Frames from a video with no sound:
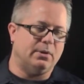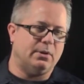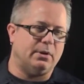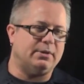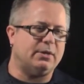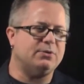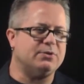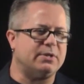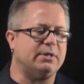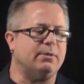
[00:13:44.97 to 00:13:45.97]

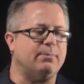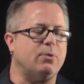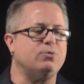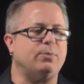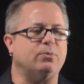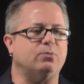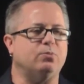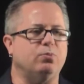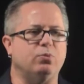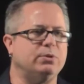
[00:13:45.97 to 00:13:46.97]
intelligence, I think, that most people
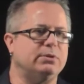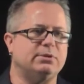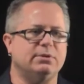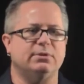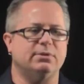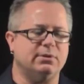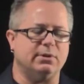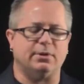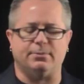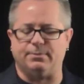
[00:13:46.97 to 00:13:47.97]
wouldn't
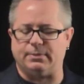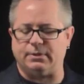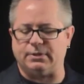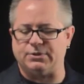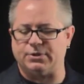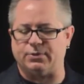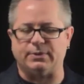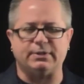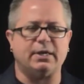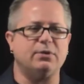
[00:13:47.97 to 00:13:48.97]
consider
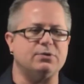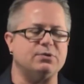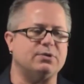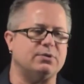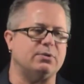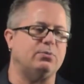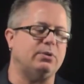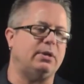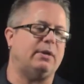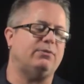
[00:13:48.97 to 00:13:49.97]
intelligences, that it
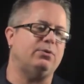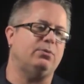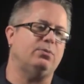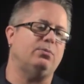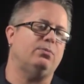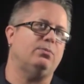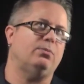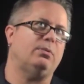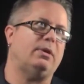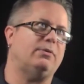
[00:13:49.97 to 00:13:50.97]
really had to
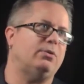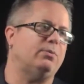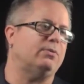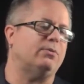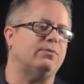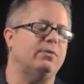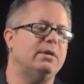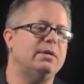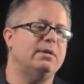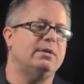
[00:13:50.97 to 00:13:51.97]
do with sort
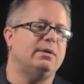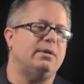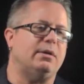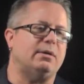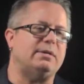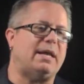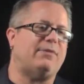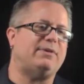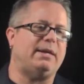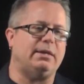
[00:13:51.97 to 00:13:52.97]
of
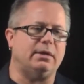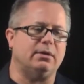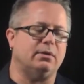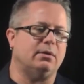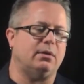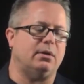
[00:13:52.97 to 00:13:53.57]
navigating